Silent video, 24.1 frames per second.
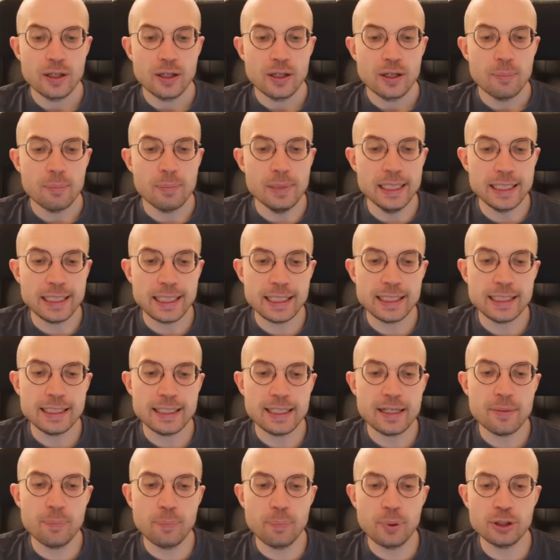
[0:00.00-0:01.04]
making it
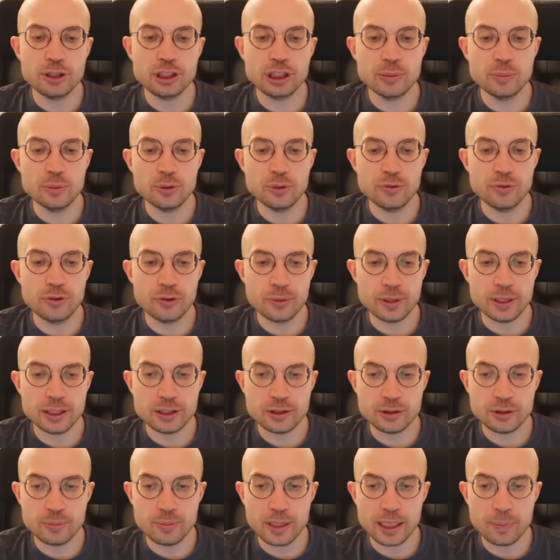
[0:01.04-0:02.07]
impossible for us to
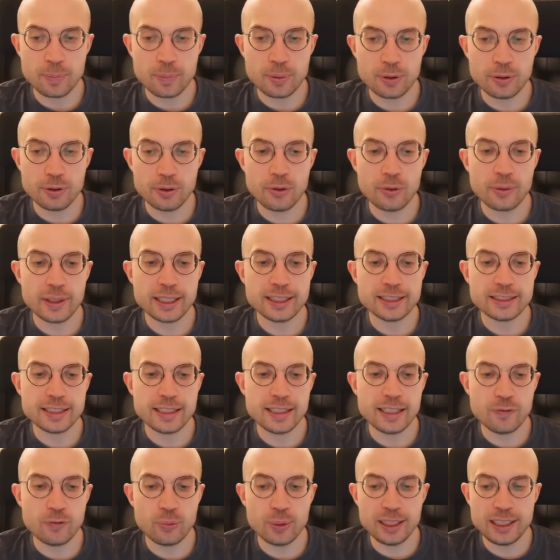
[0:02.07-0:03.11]
make progress. And
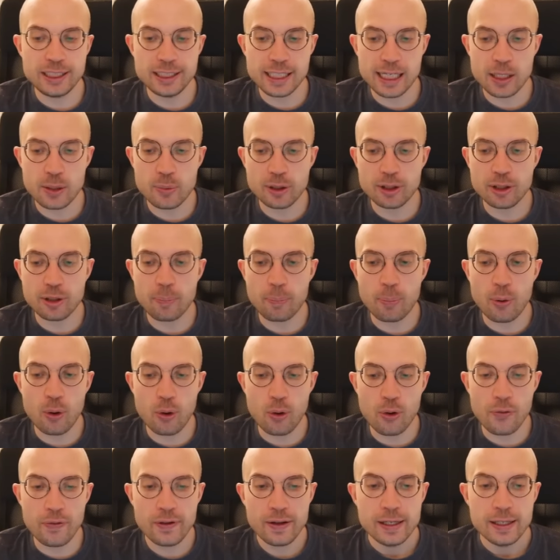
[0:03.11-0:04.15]
if we check with the
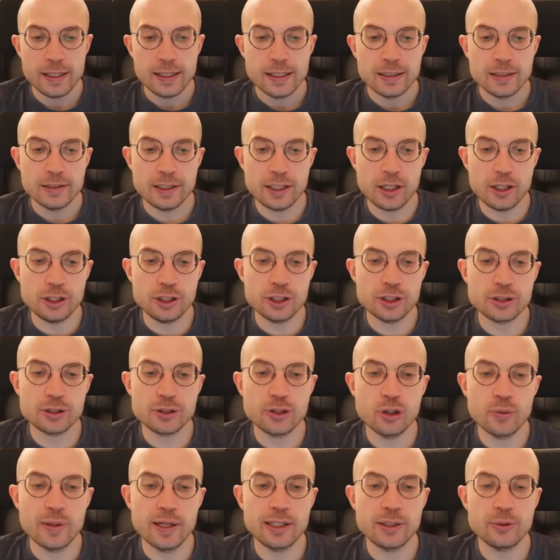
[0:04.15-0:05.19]
pawn, they are just
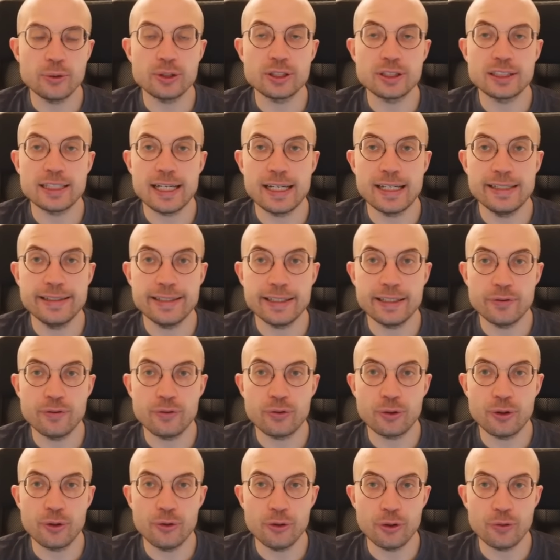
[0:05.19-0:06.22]
going to stand in
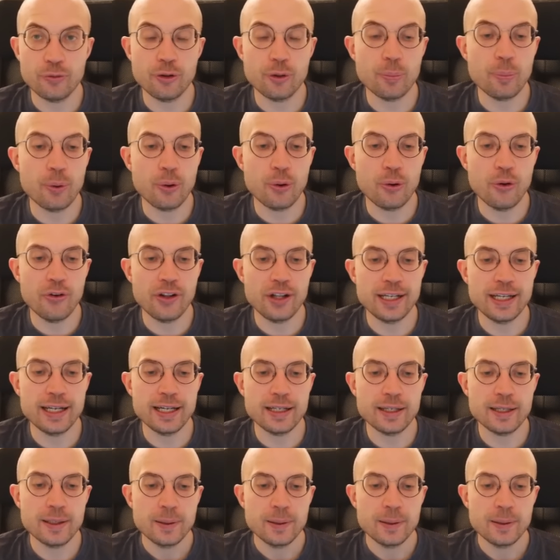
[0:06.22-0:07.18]
front of the pawn again.